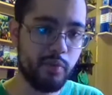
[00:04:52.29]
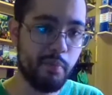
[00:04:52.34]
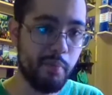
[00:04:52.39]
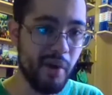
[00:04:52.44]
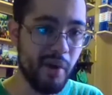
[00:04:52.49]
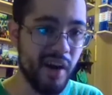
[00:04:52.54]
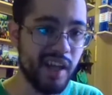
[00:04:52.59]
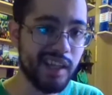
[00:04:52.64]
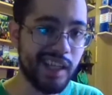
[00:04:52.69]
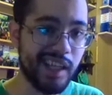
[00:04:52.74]

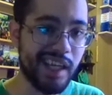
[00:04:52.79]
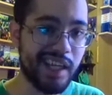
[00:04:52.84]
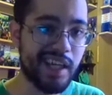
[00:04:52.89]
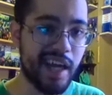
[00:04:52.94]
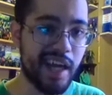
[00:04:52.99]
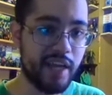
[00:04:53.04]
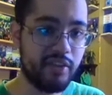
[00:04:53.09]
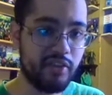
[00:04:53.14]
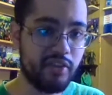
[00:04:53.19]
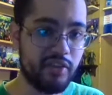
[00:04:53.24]
But
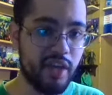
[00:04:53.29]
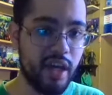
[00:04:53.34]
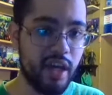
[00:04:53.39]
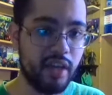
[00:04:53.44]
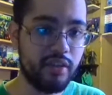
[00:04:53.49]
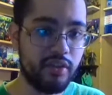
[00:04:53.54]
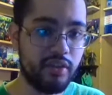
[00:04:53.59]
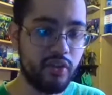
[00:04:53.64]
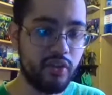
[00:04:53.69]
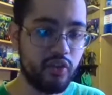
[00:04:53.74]
like I
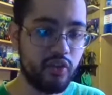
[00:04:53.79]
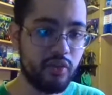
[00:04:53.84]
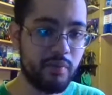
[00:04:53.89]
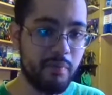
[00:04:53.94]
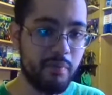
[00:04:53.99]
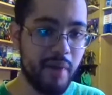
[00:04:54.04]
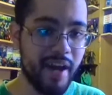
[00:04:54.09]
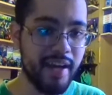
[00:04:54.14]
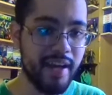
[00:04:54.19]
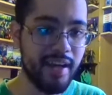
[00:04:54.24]
said,
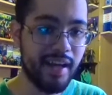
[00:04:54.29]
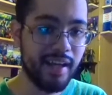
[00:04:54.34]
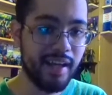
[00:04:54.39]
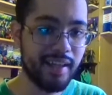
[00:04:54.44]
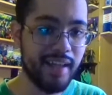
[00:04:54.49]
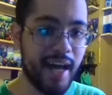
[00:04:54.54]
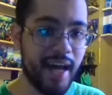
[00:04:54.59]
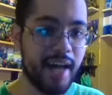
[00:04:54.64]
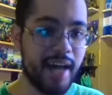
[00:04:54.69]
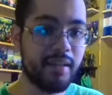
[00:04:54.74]
despite
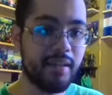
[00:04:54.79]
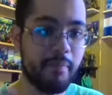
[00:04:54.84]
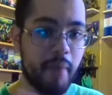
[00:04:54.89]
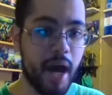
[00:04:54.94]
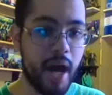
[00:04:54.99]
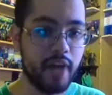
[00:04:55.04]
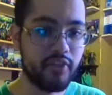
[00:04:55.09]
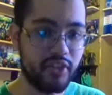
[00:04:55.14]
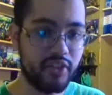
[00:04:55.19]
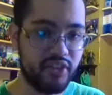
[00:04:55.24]
a lot of the
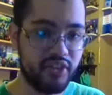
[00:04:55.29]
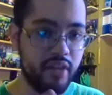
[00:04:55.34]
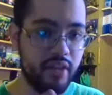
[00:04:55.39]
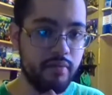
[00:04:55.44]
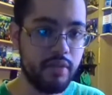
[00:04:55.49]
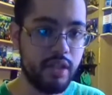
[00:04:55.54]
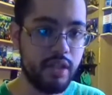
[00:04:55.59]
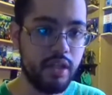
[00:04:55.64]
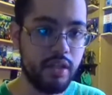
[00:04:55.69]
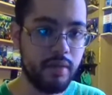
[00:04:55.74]

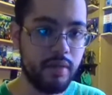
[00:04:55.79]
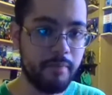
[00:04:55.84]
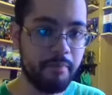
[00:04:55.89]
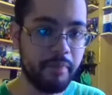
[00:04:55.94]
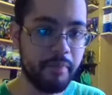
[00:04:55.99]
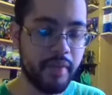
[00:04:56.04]
positivity,